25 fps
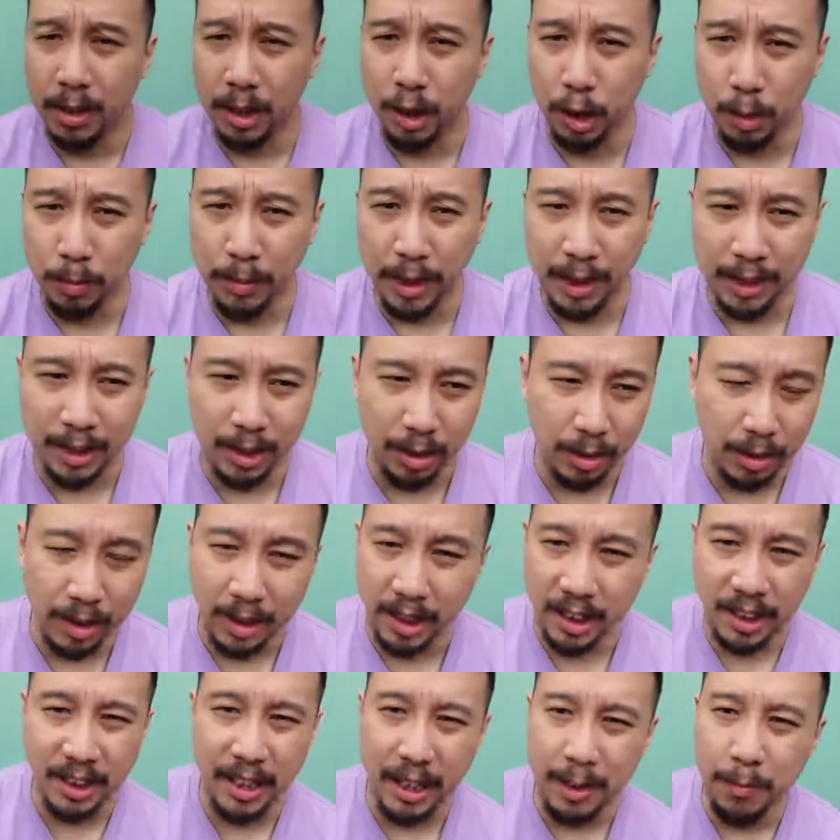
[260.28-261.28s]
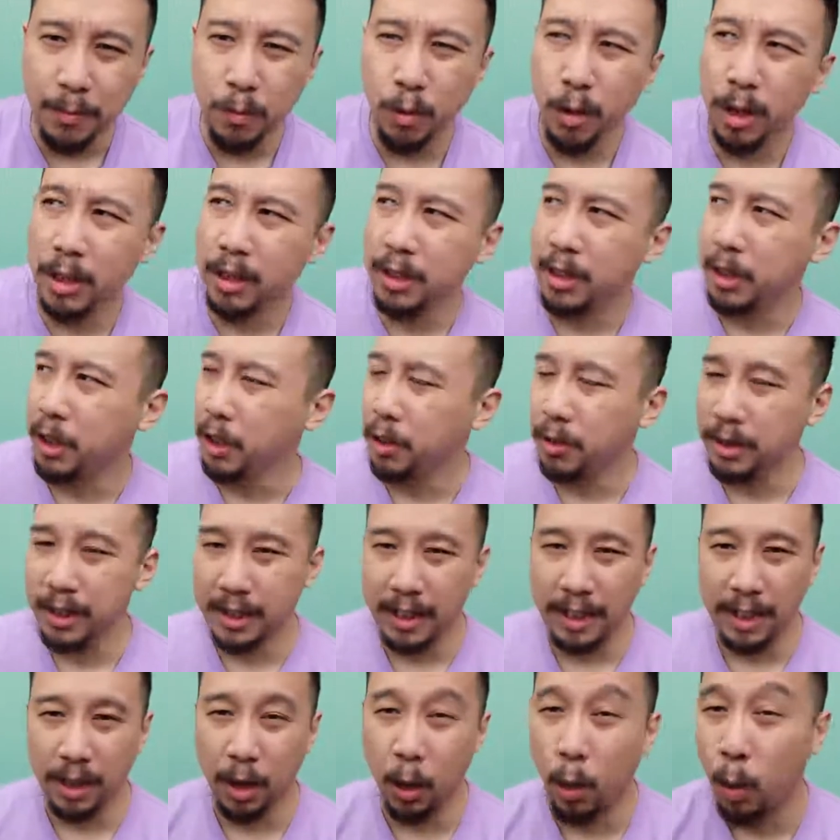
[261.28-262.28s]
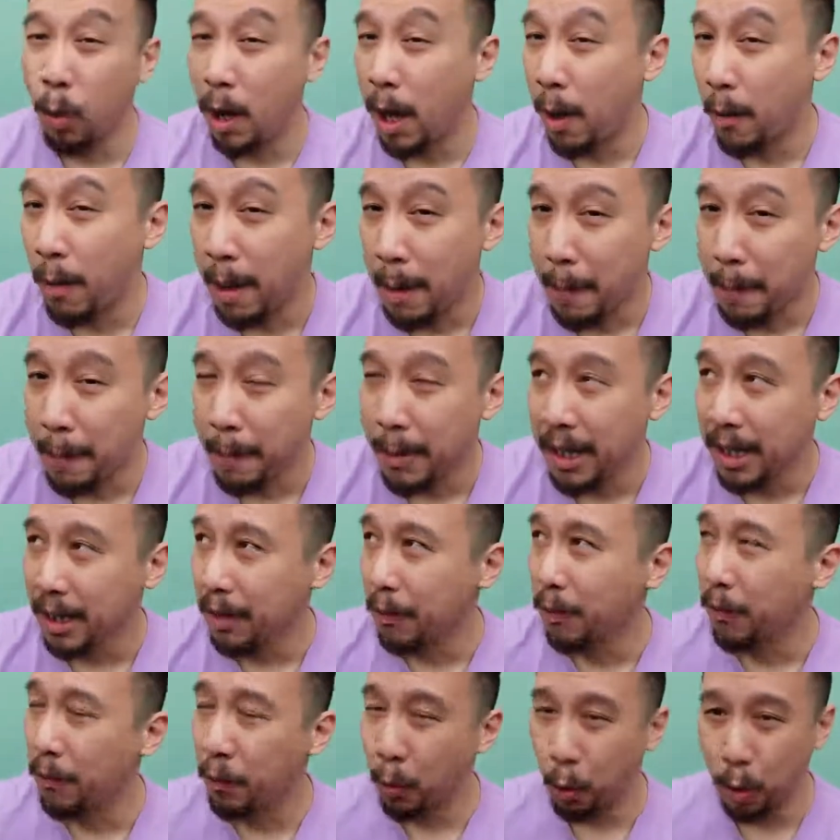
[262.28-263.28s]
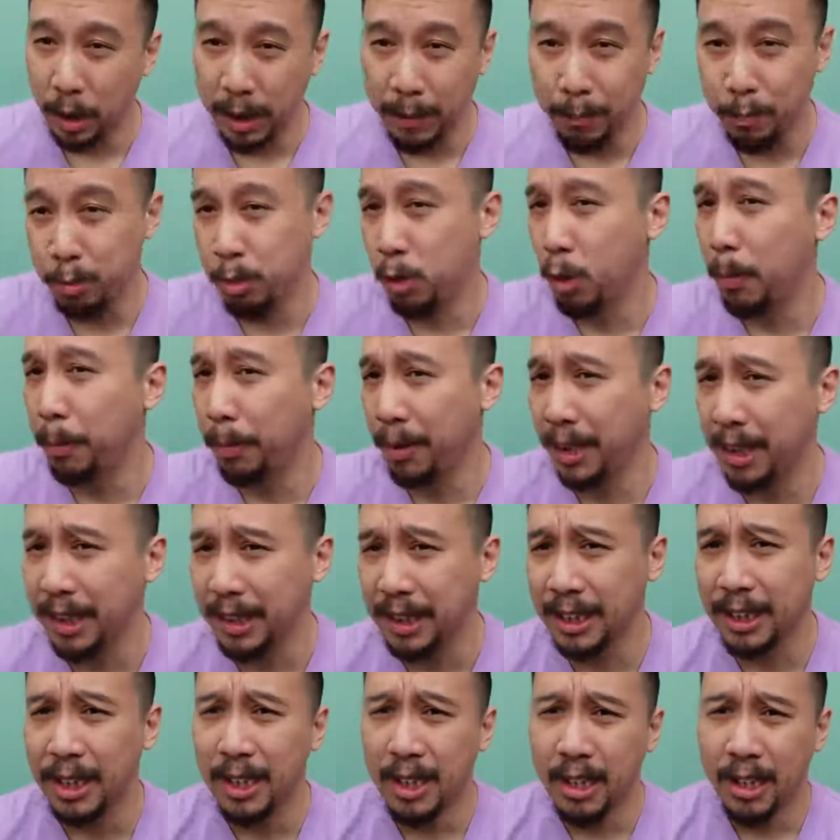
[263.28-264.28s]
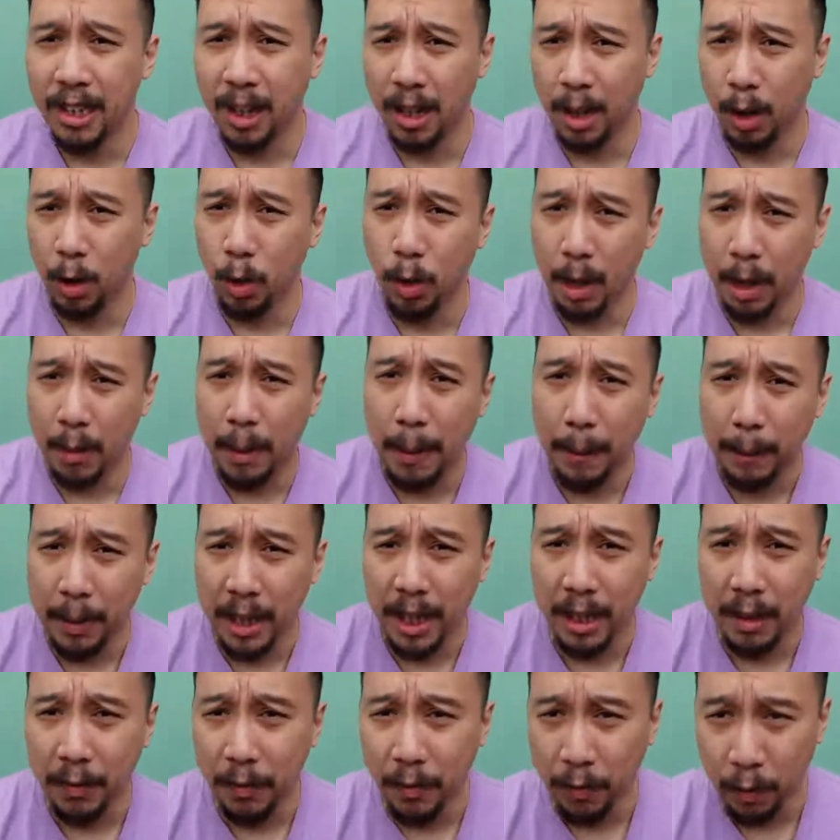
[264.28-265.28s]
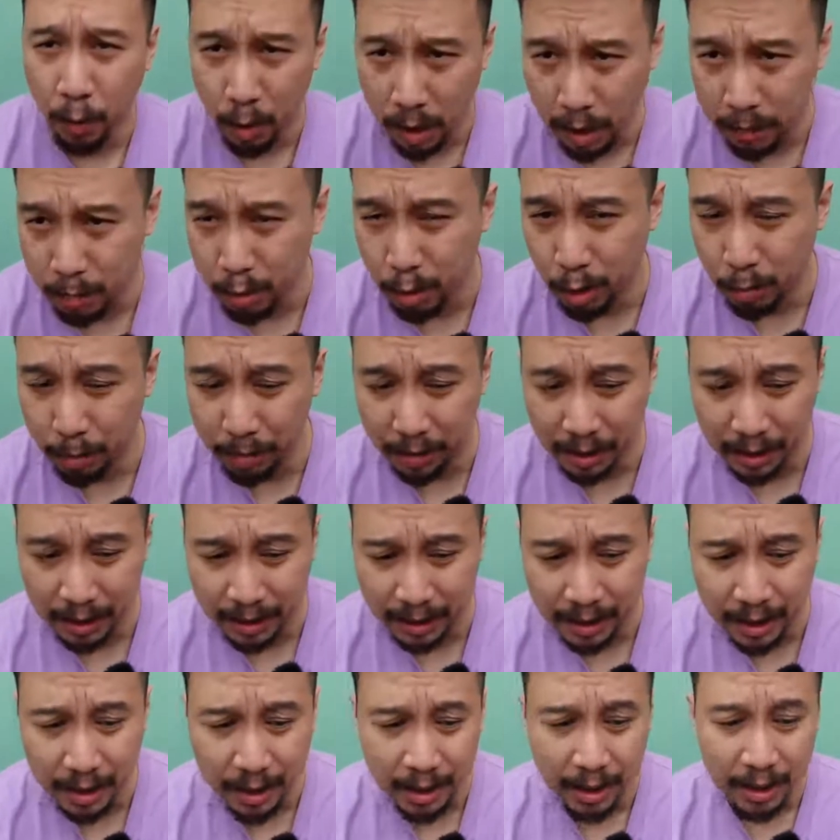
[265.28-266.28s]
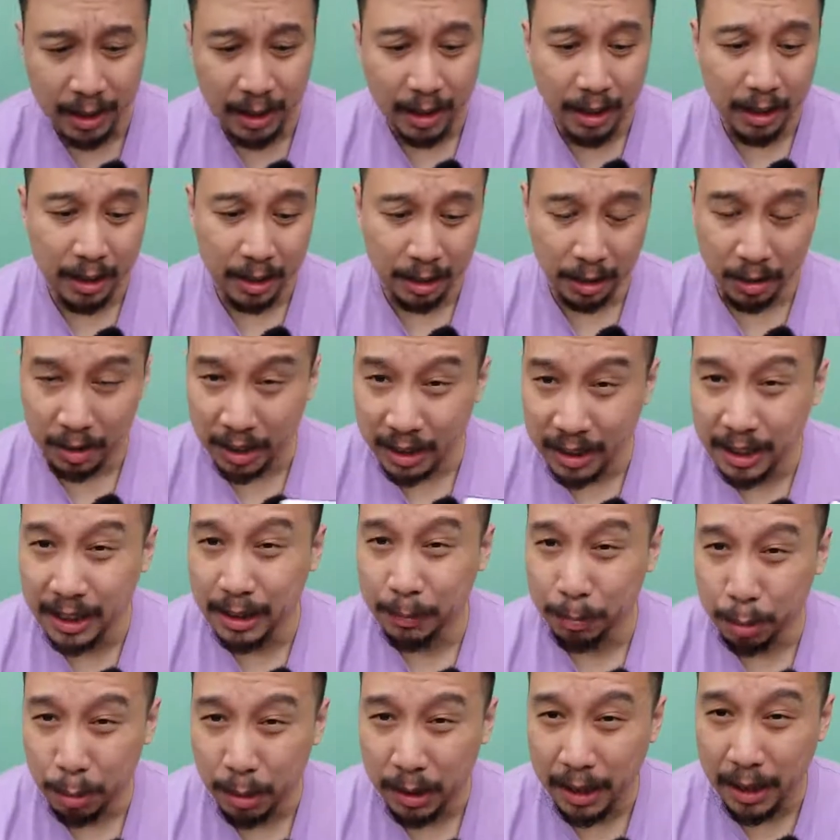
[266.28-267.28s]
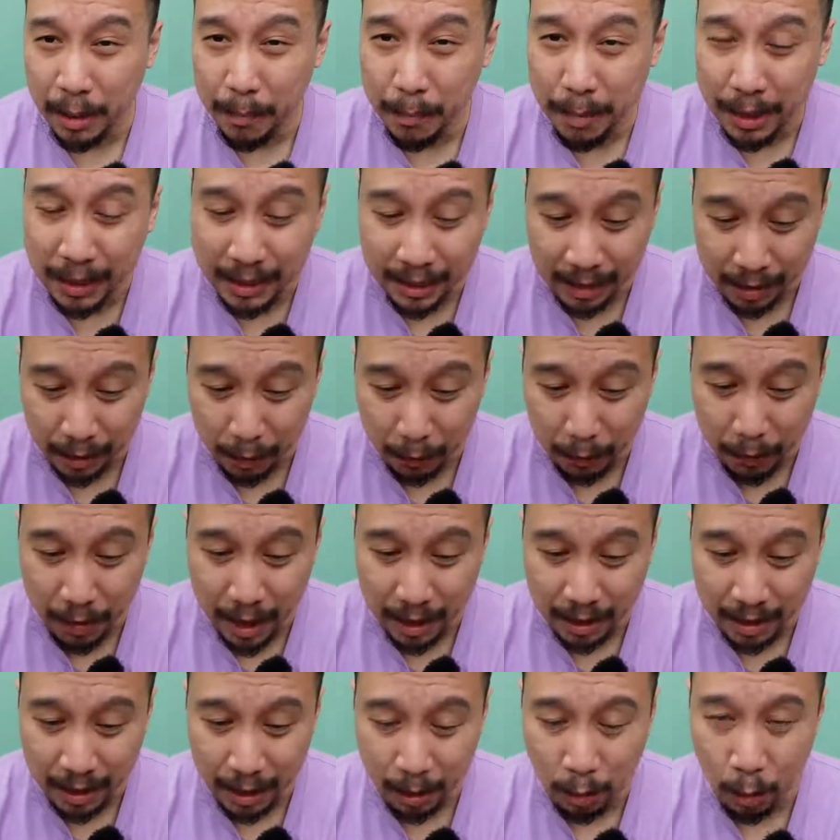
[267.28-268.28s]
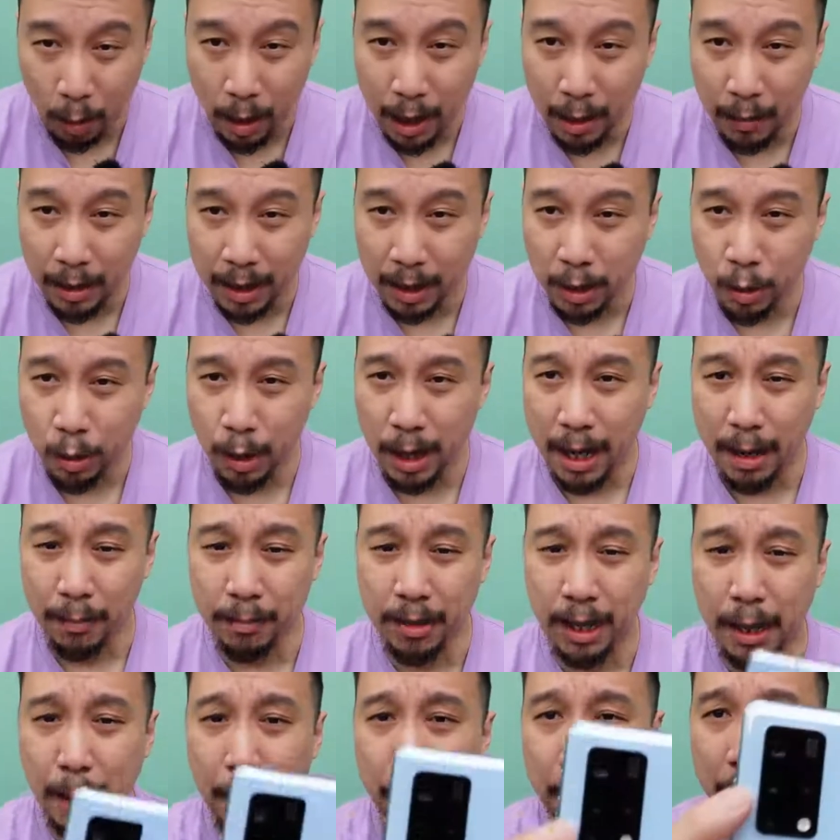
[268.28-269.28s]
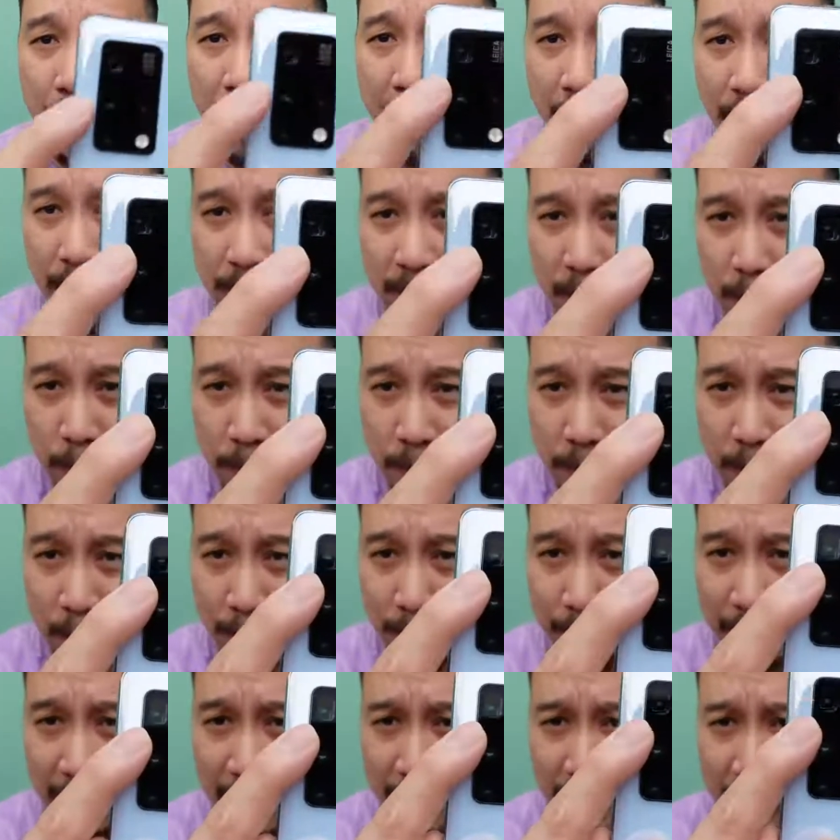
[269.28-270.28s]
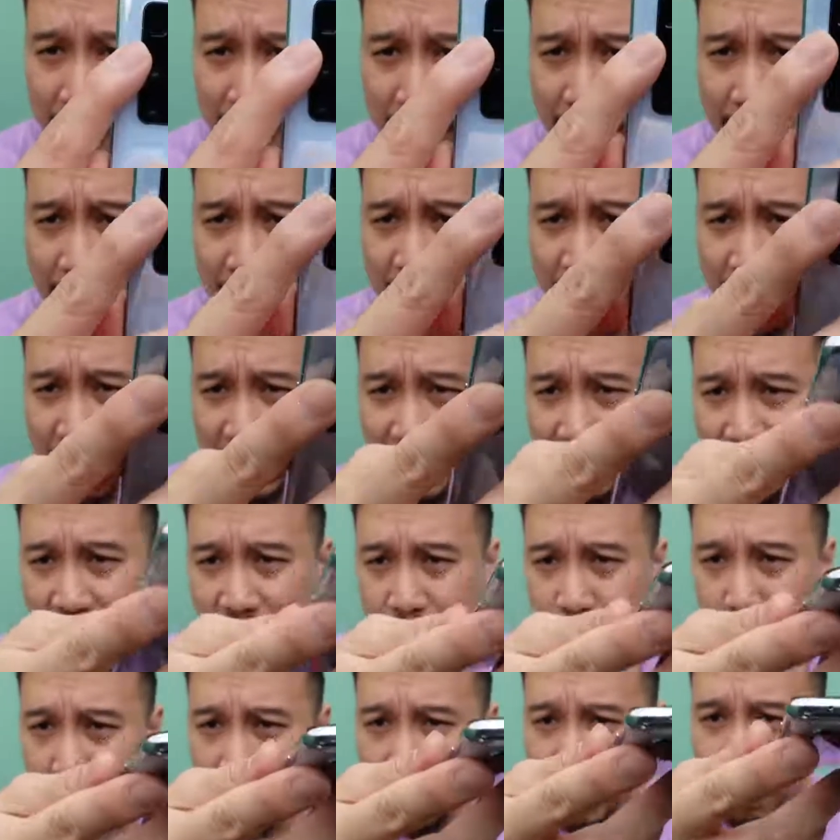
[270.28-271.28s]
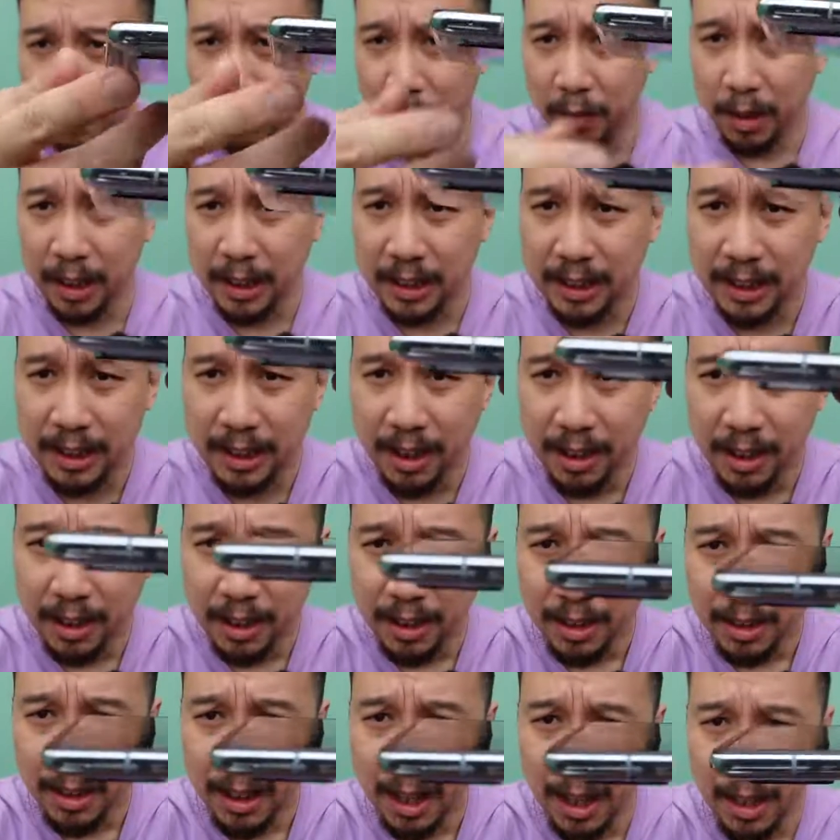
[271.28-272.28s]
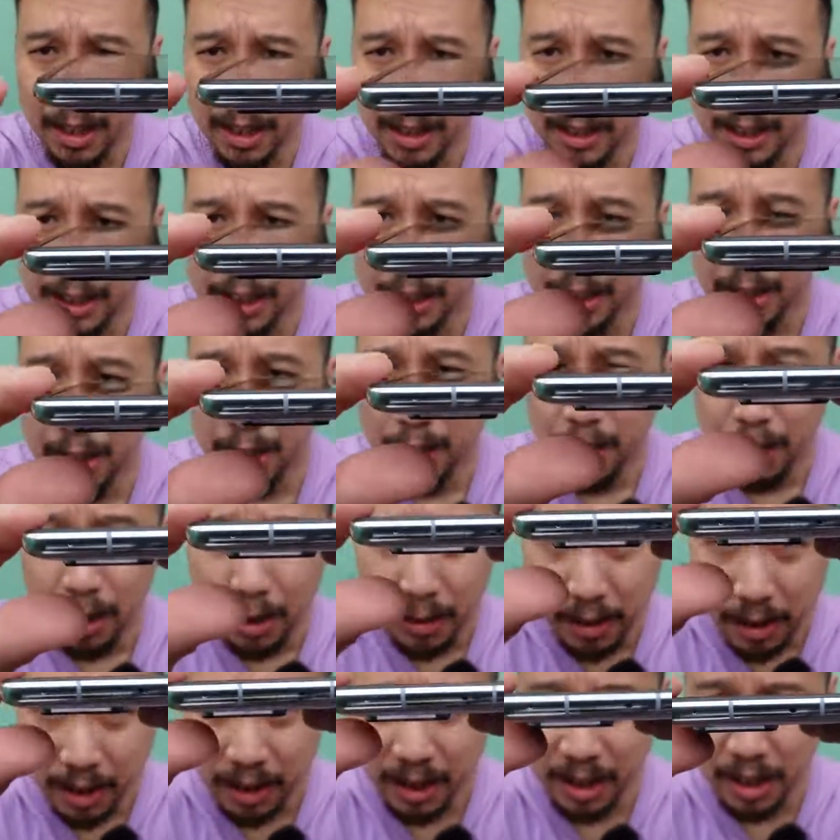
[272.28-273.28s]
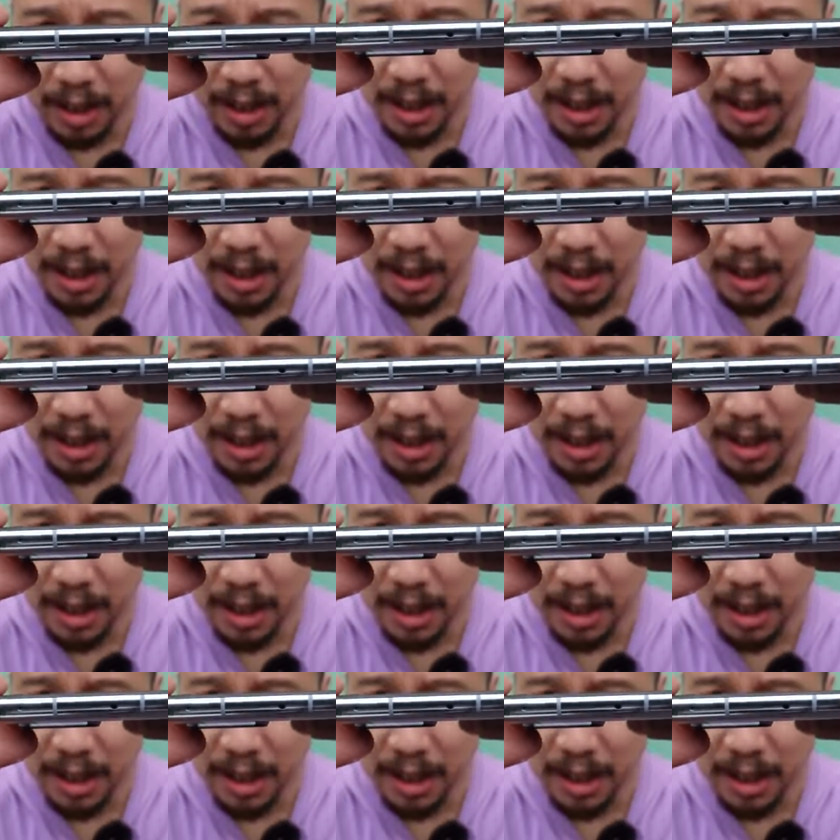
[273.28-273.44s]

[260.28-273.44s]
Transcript: zoom lens. So the same one used in the Huawei Mate 40 Pro Plus and the Huawei P40 Pro Plus. So this is pretty amazing, the fact that Huawei crammed a periscope zoom lens into a device that is this